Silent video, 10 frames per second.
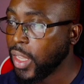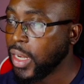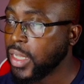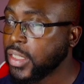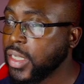
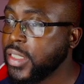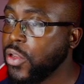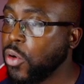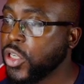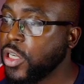Let's
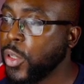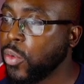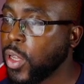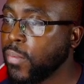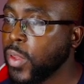continue. Question number
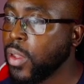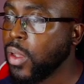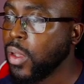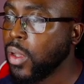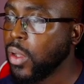three.
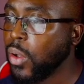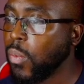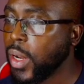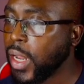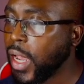
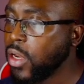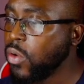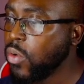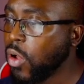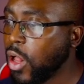When I
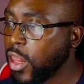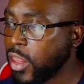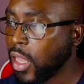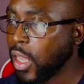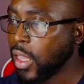do all
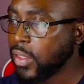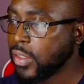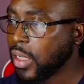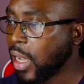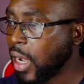things
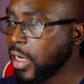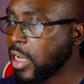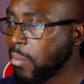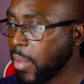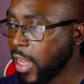God
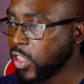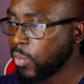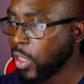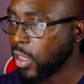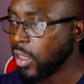commands
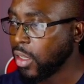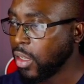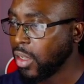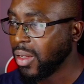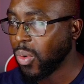me,
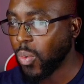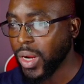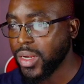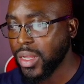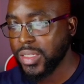
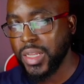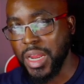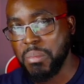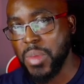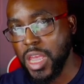what does that
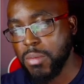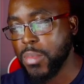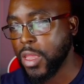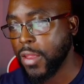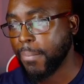make me?